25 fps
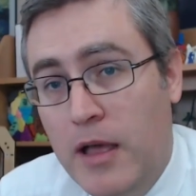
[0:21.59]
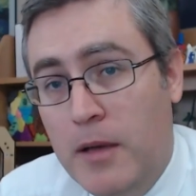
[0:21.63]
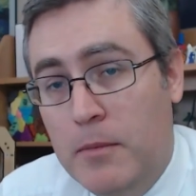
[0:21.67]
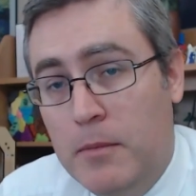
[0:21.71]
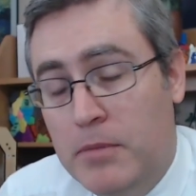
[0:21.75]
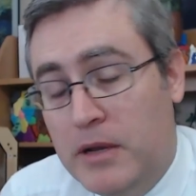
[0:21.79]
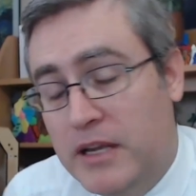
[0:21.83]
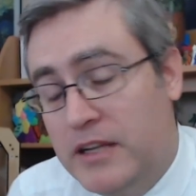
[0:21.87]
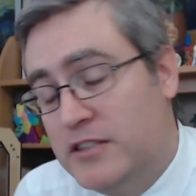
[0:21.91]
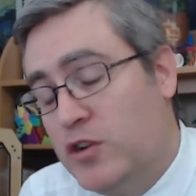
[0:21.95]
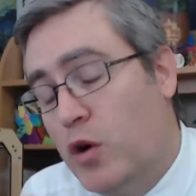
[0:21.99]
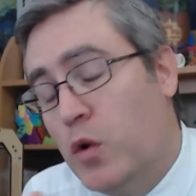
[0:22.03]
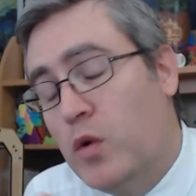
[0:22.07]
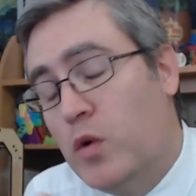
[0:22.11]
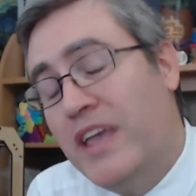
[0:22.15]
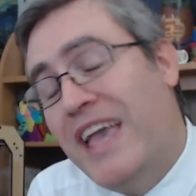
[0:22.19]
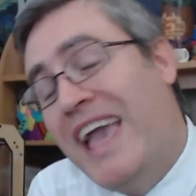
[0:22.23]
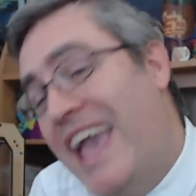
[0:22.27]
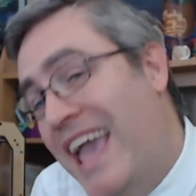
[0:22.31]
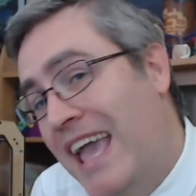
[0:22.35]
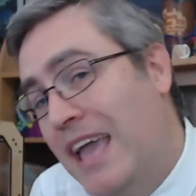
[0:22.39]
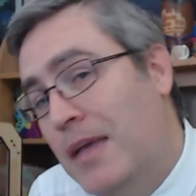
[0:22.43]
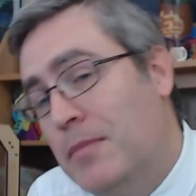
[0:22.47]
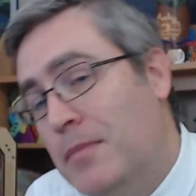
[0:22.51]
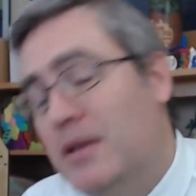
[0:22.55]
but it's
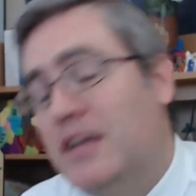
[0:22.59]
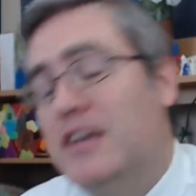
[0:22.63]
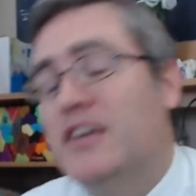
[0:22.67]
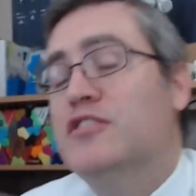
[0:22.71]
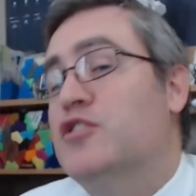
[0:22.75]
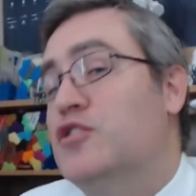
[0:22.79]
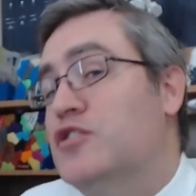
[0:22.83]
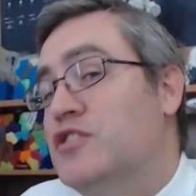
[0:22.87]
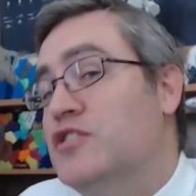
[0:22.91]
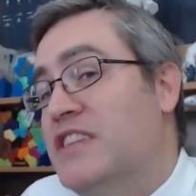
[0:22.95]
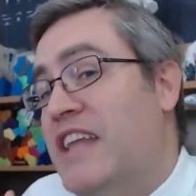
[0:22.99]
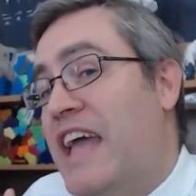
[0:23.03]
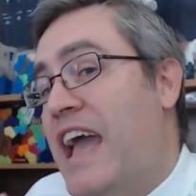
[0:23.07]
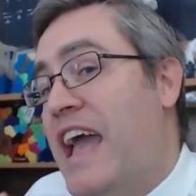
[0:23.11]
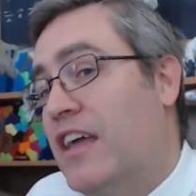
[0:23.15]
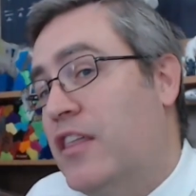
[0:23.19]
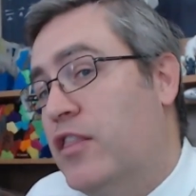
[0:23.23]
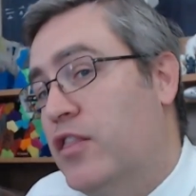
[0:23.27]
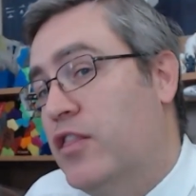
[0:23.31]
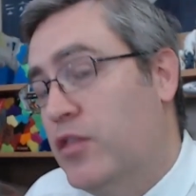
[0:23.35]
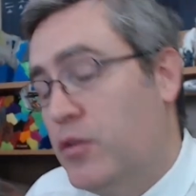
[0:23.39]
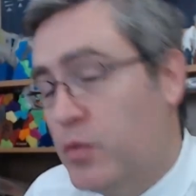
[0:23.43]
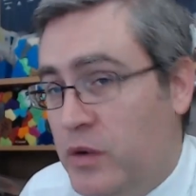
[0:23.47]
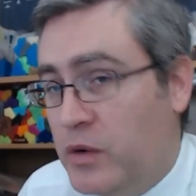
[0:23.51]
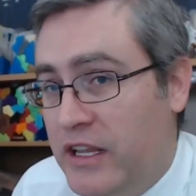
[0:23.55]
okay because there's an Act
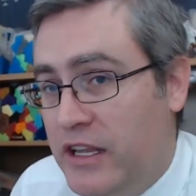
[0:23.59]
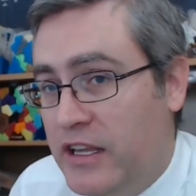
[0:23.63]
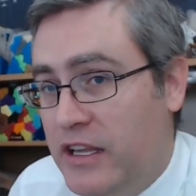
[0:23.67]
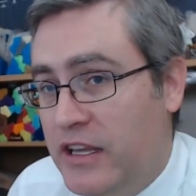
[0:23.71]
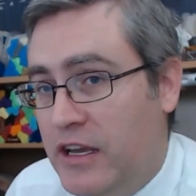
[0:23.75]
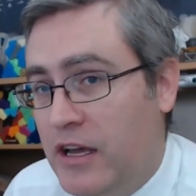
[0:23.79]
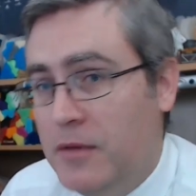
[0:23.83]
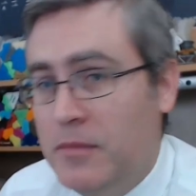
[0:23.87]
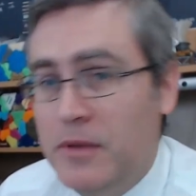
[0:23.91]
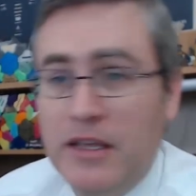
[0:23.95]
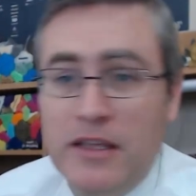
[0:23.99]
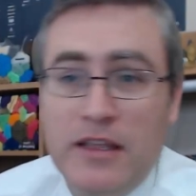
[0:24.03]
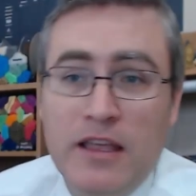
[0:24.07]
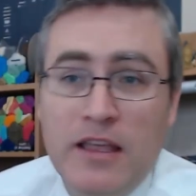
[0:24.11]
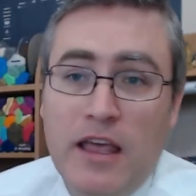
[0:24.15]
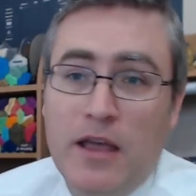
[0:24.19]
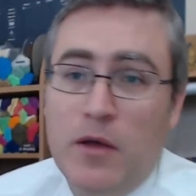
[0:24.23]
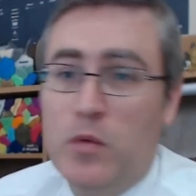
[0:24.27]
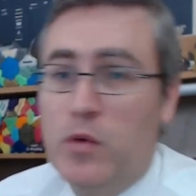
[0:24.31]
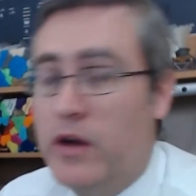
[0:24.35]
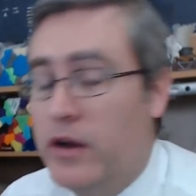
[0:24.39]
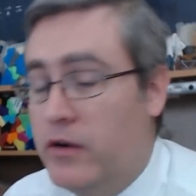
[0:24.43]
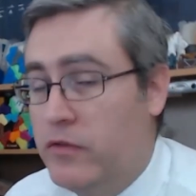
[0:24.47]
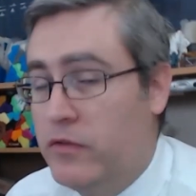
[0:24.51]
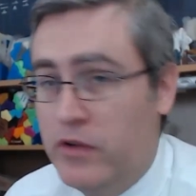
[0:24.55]
Three coming
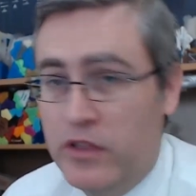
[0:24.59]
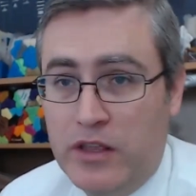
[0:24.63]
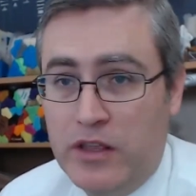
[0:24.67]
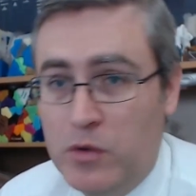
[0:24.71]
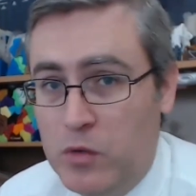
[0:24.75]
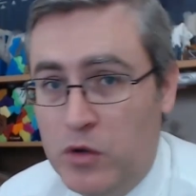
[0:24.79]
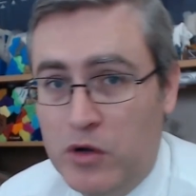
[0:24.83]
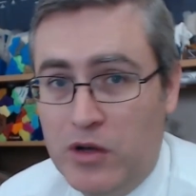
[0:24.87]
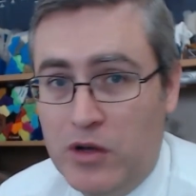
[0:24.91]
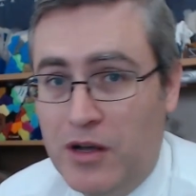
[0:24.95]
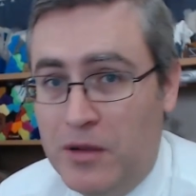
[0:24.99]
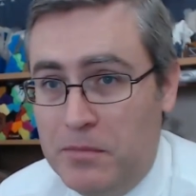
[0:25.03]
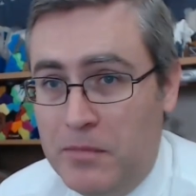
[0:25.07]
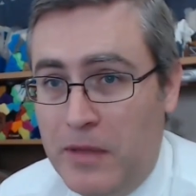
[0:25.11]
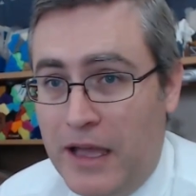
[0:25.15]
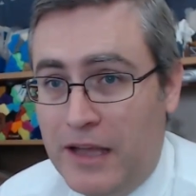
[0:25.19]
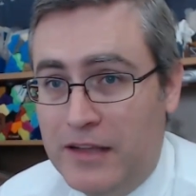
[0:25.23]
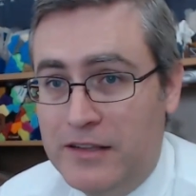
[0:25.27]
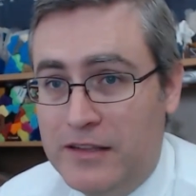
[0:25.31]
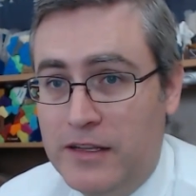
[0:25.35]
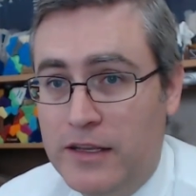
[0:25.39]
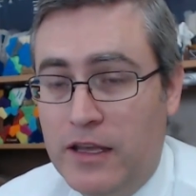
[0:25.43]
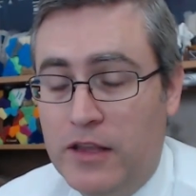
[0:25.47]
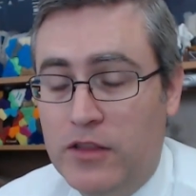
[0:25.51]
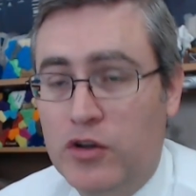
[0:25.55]
where everything will come back
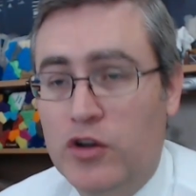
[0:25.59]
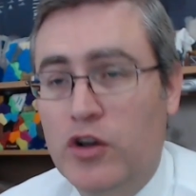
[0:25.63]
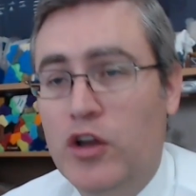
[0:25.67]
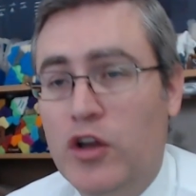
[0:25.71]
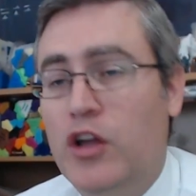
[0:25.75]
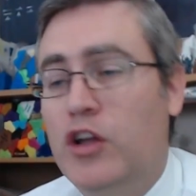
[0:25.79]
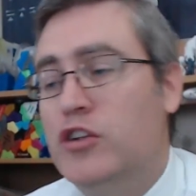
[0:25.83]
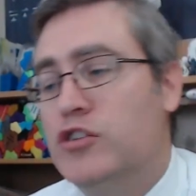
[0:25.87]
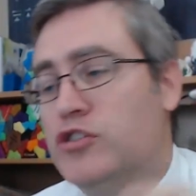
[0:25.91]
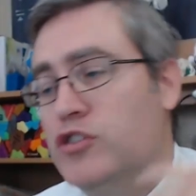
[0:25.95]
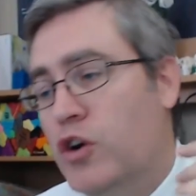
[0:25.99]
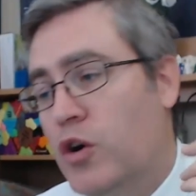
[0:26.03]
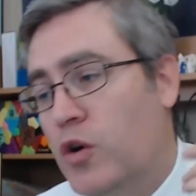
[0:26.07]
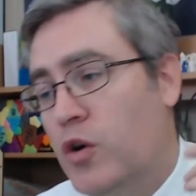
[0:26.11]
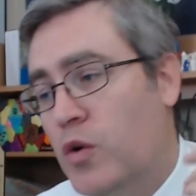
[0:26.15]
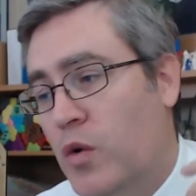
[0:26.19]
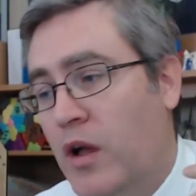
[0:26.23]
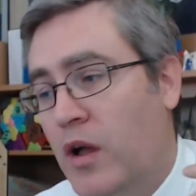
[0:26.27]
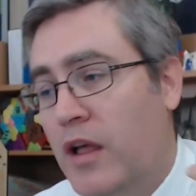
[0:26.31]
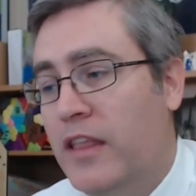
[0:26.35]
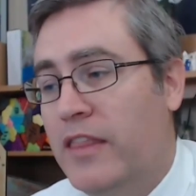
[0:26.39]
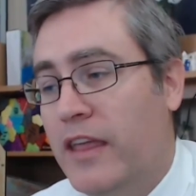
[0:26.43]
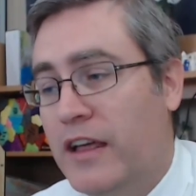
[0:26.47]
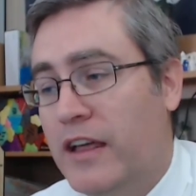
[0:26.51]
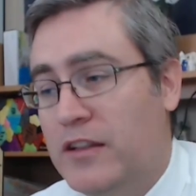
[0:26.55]
together. So
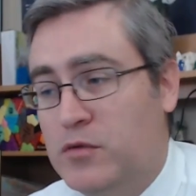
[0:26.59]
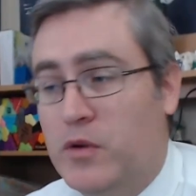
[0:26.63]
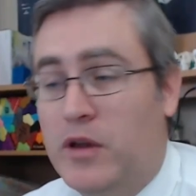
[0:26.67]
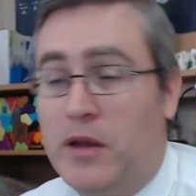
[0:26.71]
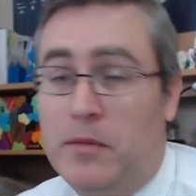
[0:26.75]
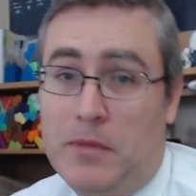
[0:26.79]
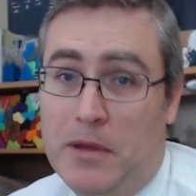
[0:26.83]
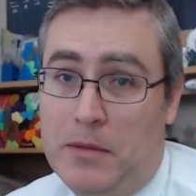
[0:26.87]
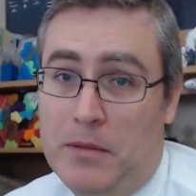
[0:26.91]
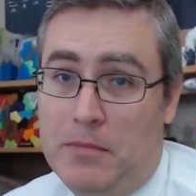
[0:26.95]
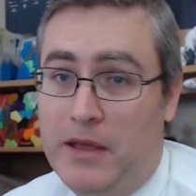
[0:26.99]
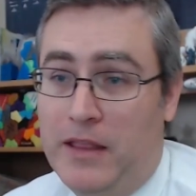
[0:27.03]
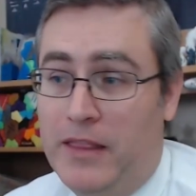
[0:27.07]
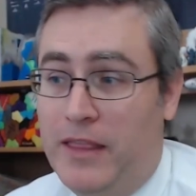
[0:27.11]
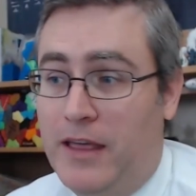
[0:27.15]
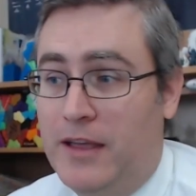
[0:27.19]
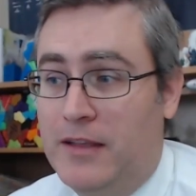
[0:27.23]
that's what I meant by that.